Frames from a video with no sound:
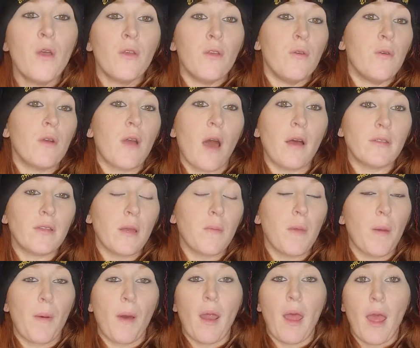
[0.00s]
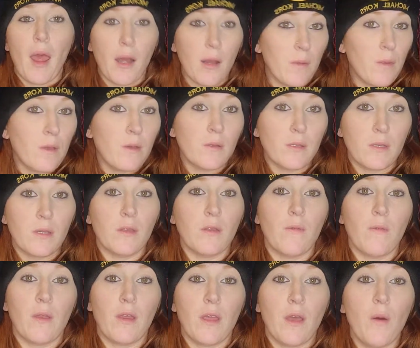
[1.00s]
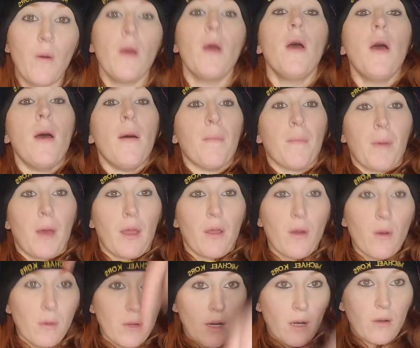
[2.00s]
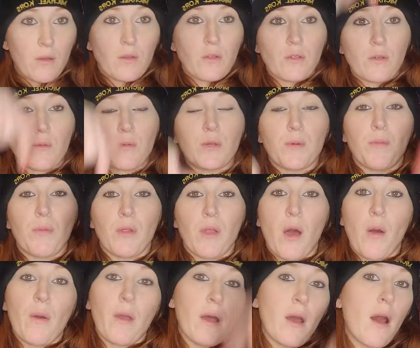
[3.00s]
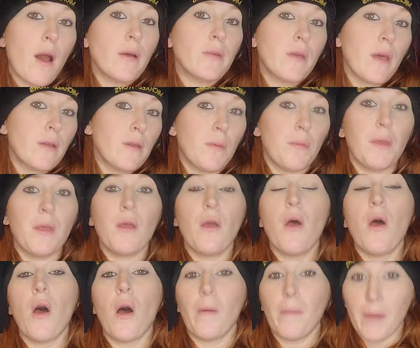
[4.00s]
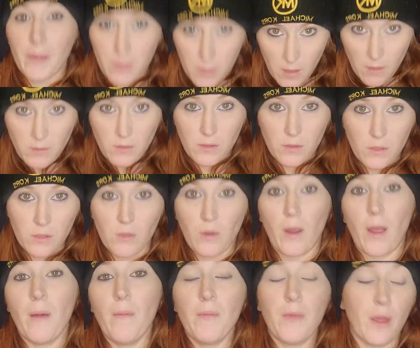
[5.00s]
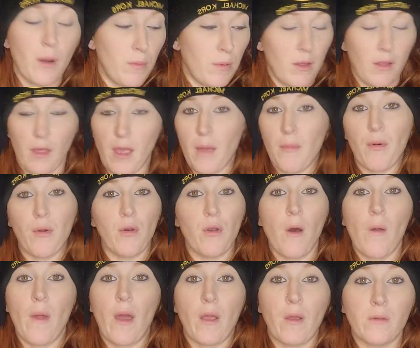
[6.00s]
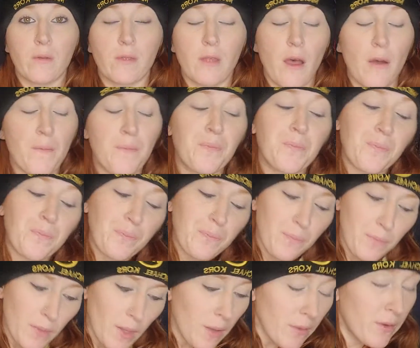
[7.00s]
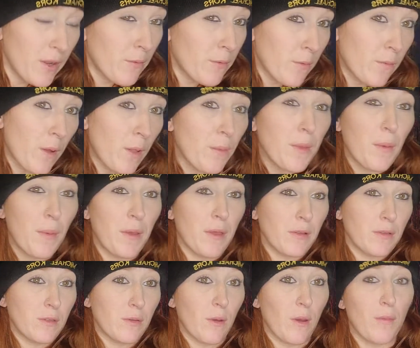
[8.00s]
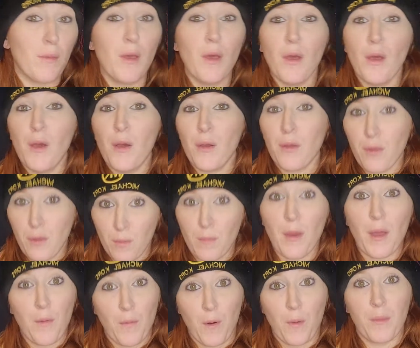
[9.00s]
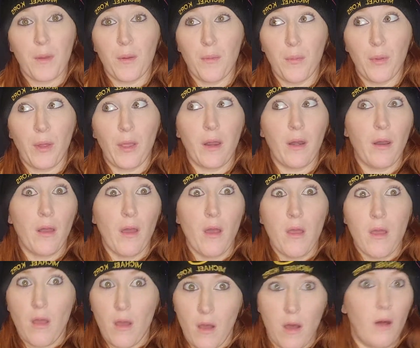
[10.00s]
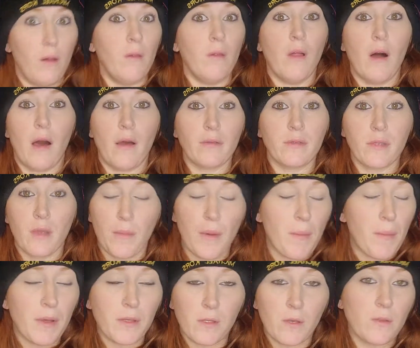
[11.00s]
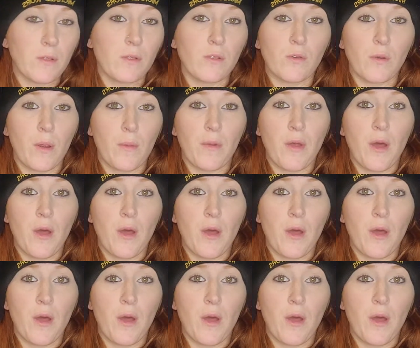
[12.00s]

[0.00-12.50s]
You can contact me about anything you see in the video by going down to the description below and contacting me on my sales Instagram. It'll be labeled and all that good stuff. Now, if you're following me on my Instagram, you may have heard me complain a lot about my sales Instagram